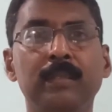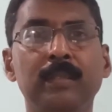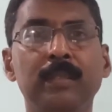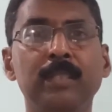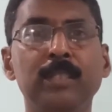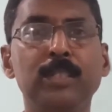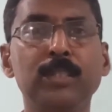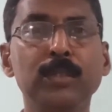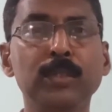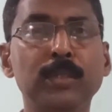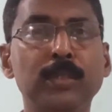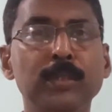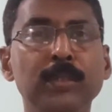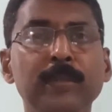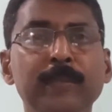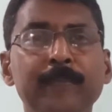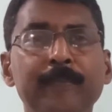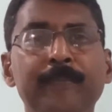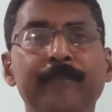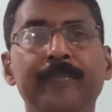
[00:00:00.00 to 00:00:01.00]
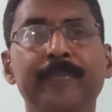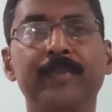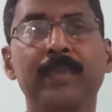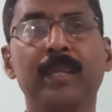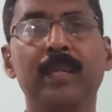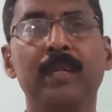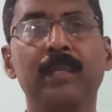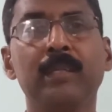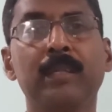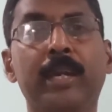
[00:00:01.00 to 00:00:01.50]
is due to
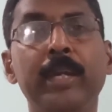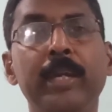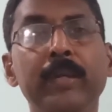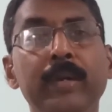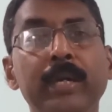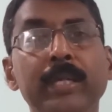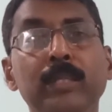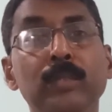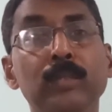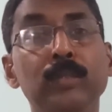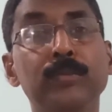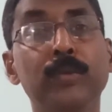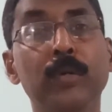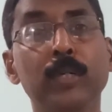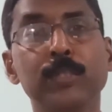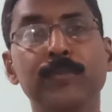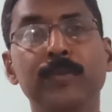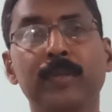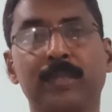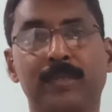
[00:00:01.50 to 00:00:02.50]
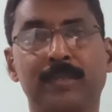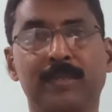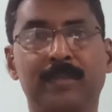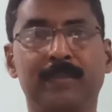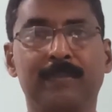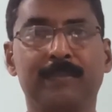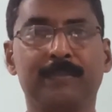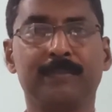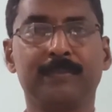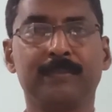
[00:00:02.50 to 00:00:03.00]
radioactive
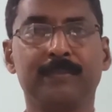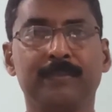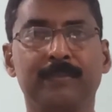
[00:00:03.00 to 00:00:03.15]
phosphorus.